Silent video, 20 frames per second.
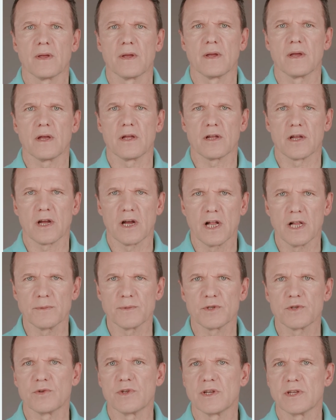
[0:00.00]
It helps
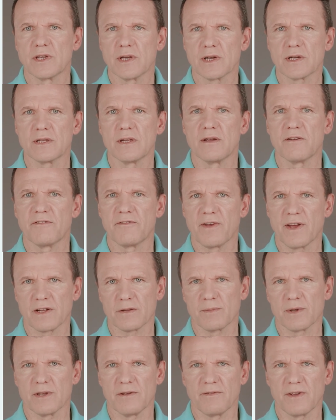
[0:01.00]
to detect the effect
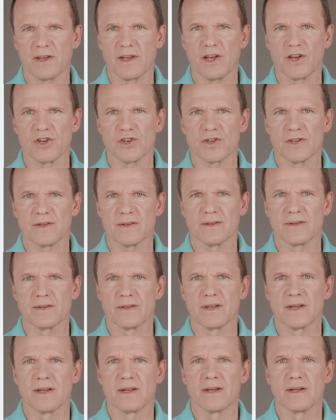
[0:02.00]
modification.
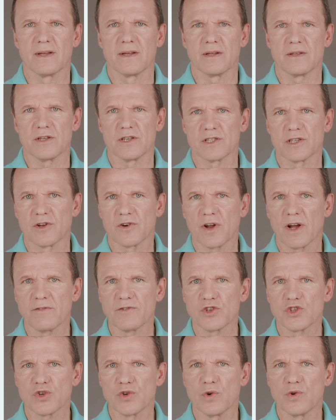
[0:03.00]
This graph
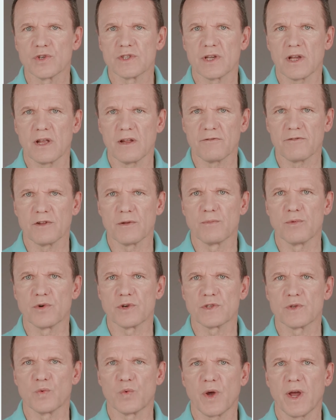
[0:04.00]
shows infant
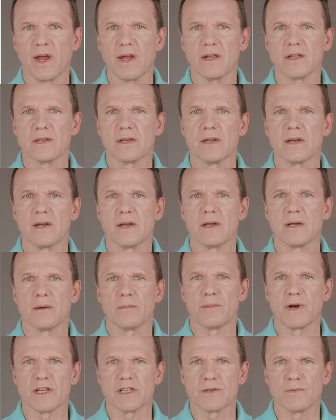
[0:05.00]
birth weight
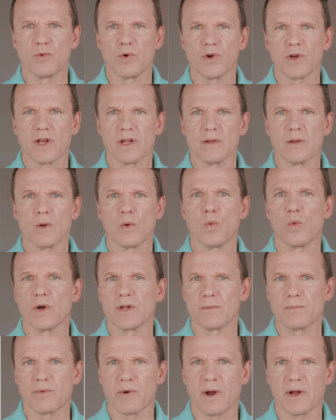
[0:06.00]
by smoking
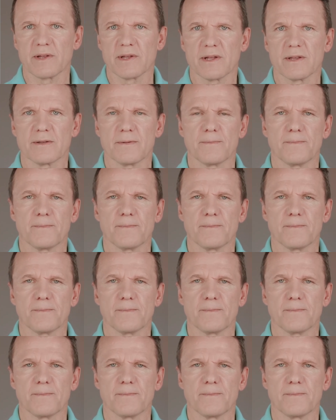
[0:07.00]
when pregnant.